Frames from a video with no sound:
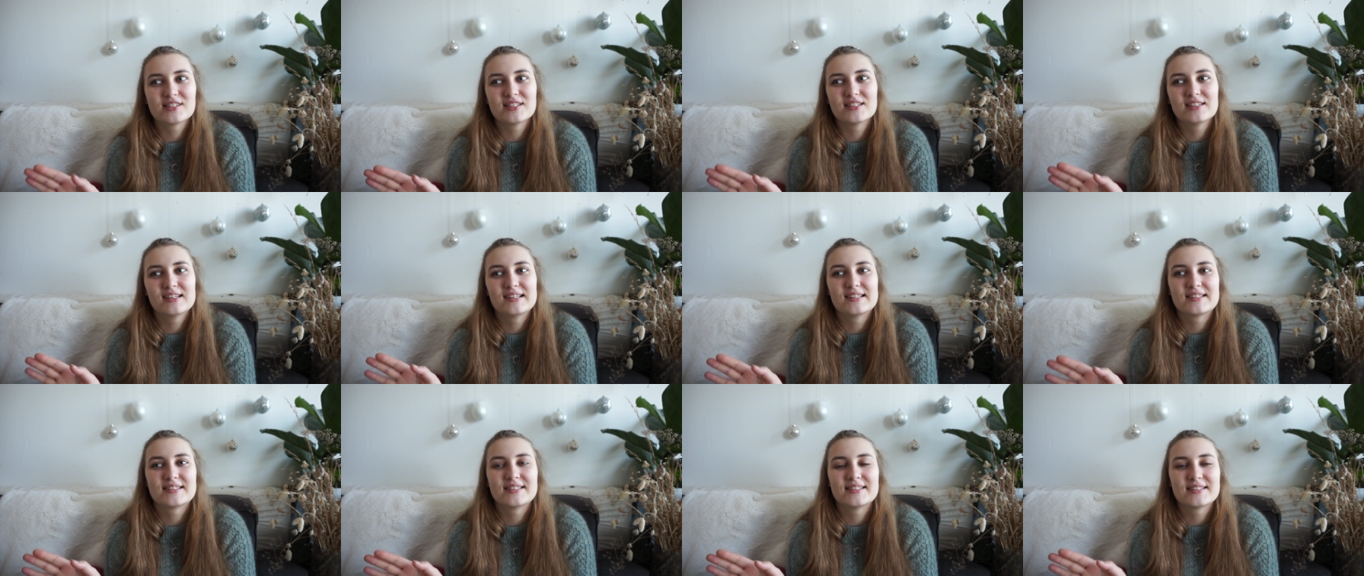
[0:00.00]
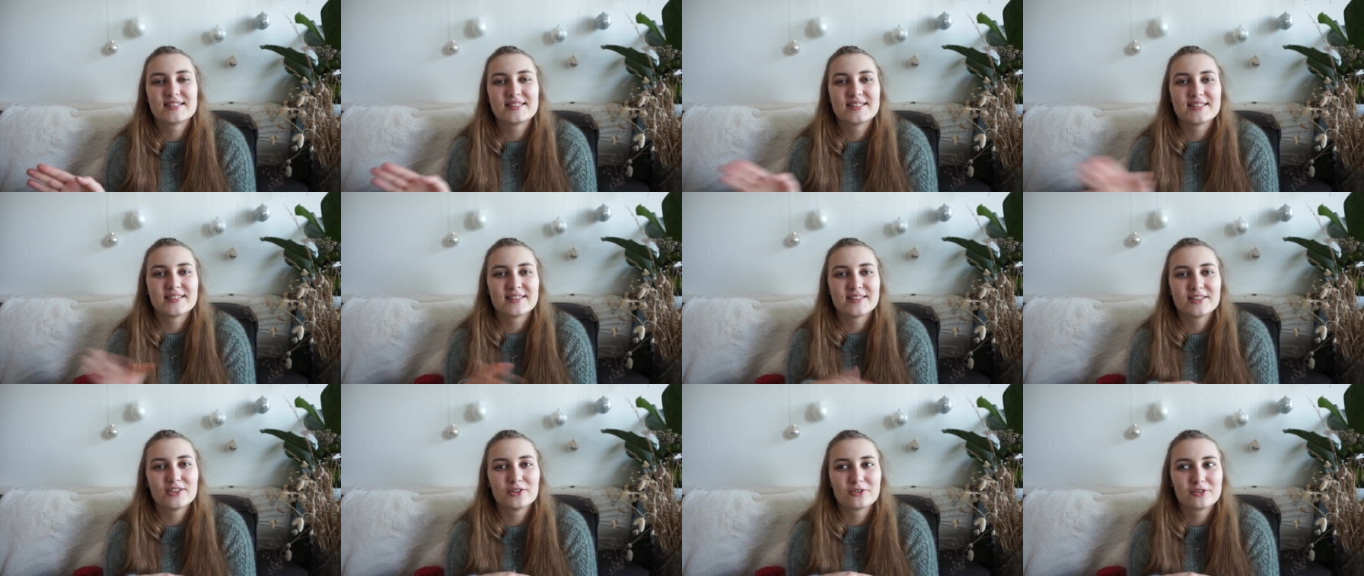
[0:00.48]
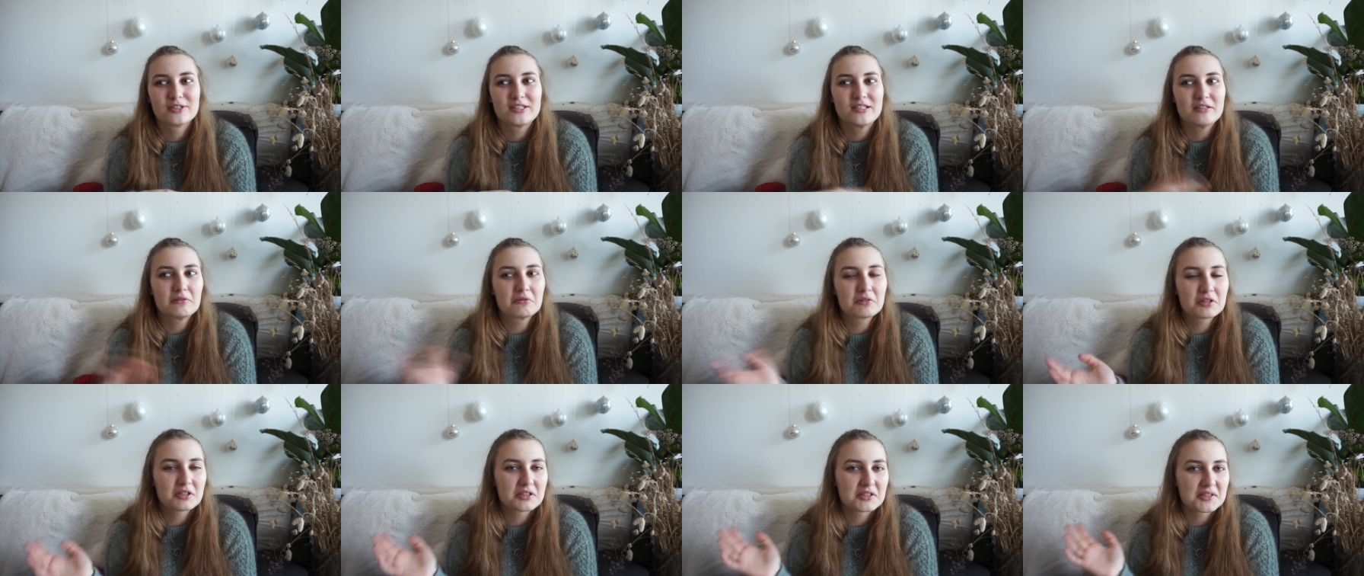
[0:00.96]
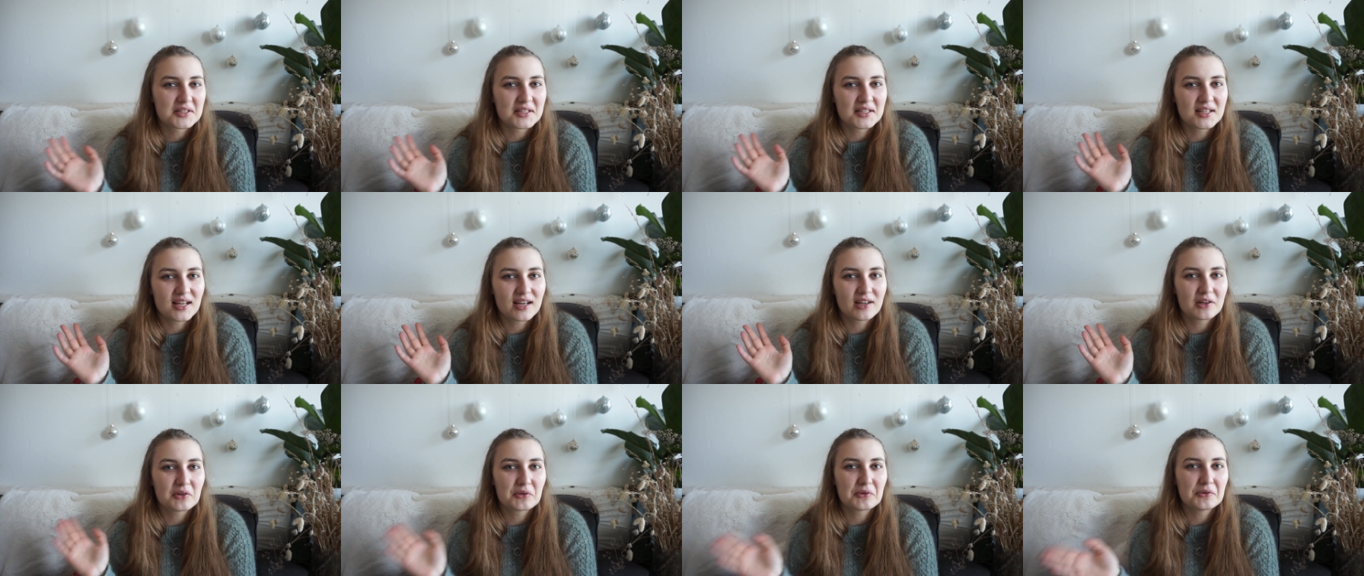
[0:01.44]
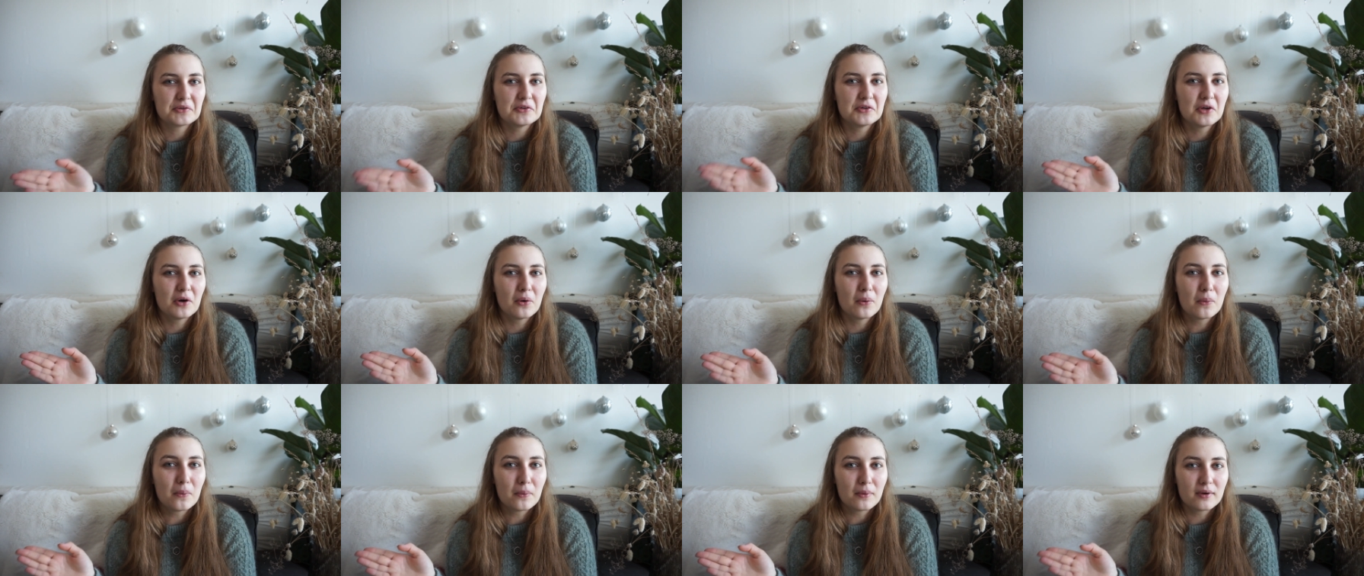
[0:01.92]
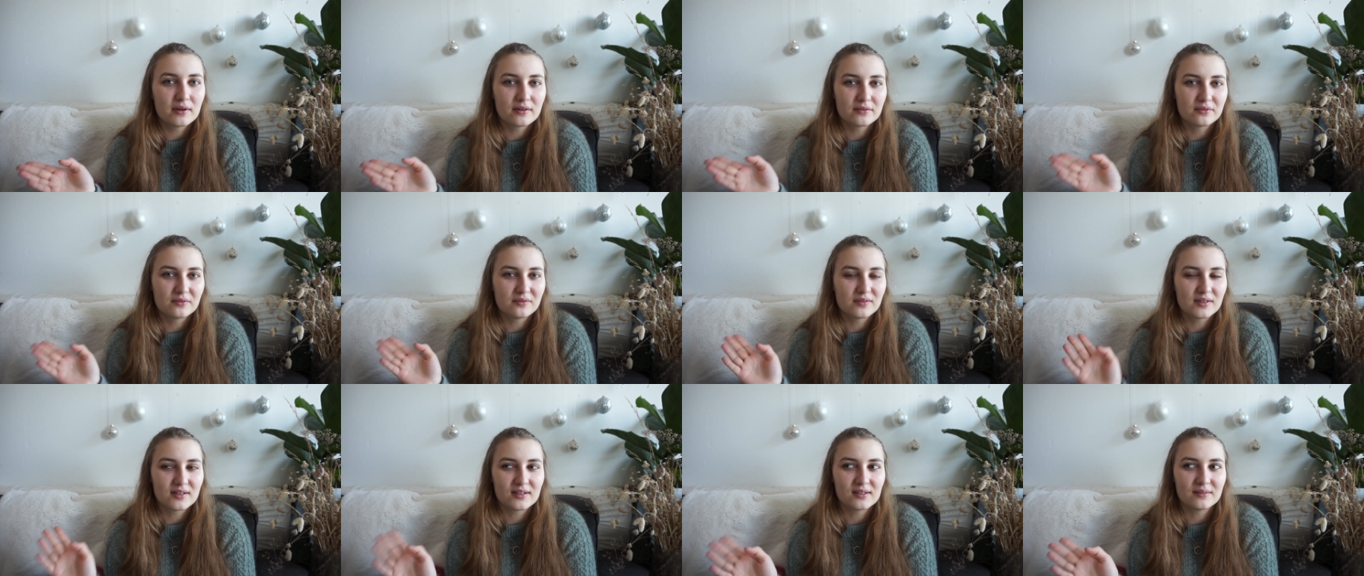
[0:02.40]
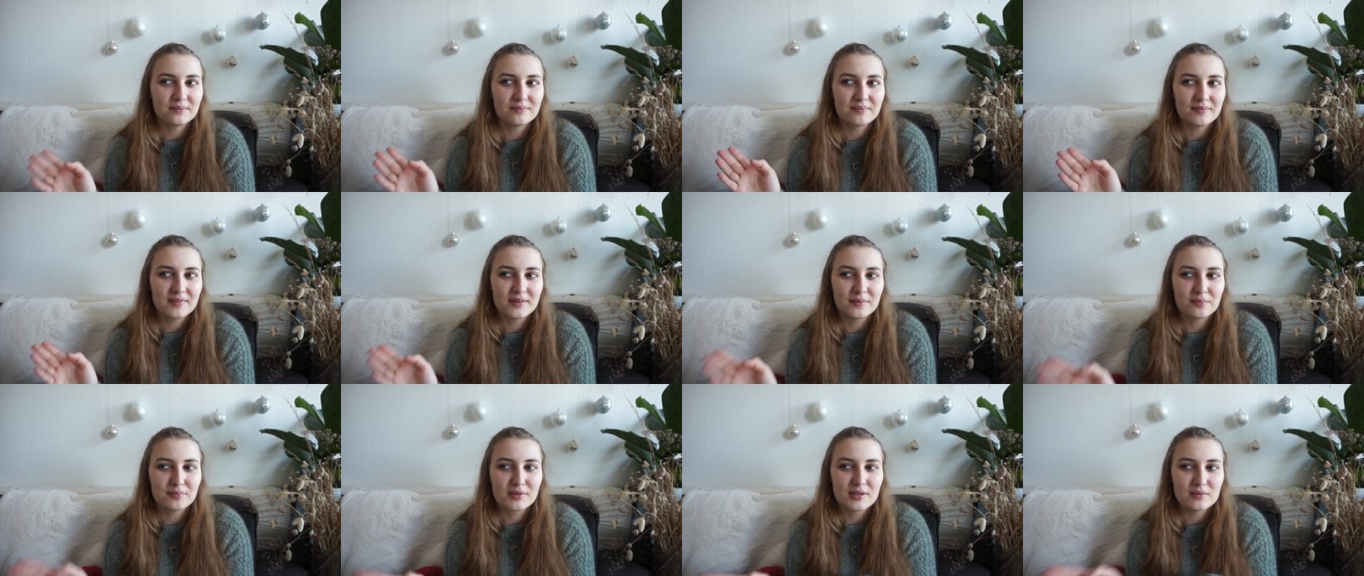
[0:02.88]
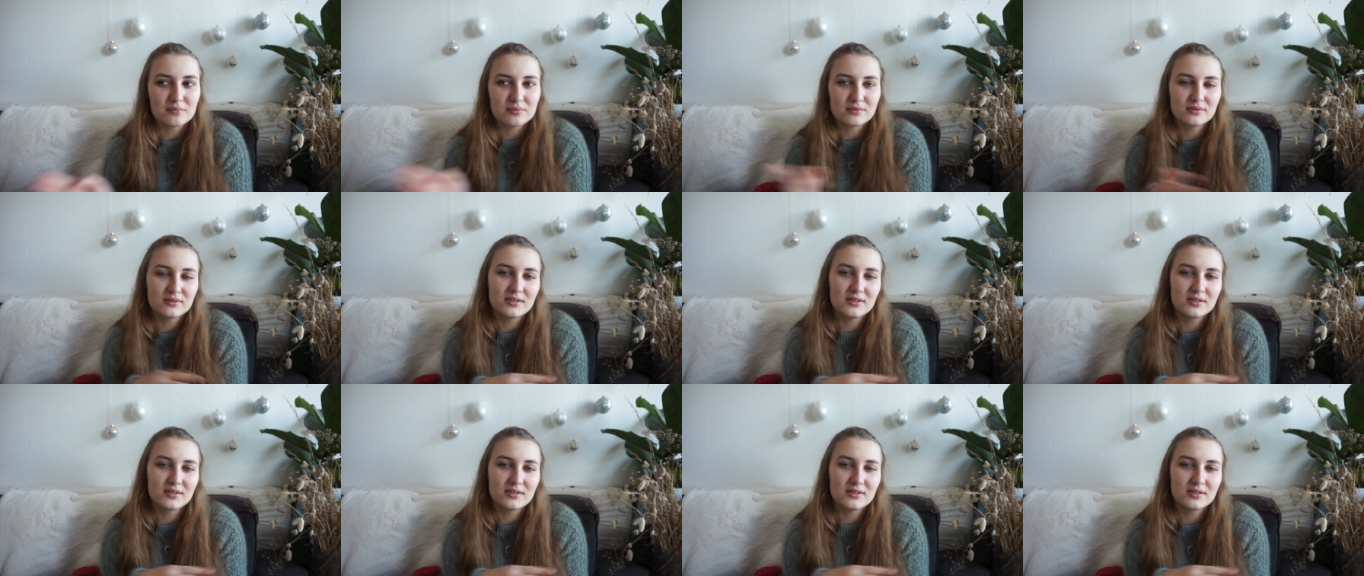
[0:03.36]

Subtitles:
this is a new series that I don't know if the people